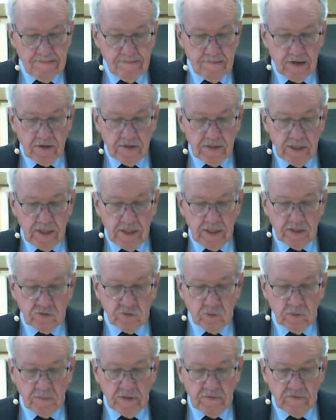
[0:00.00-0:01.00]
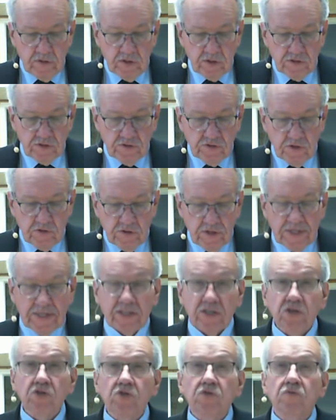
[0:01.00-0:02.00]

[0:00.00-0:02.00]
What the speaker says: our text will be verse 32.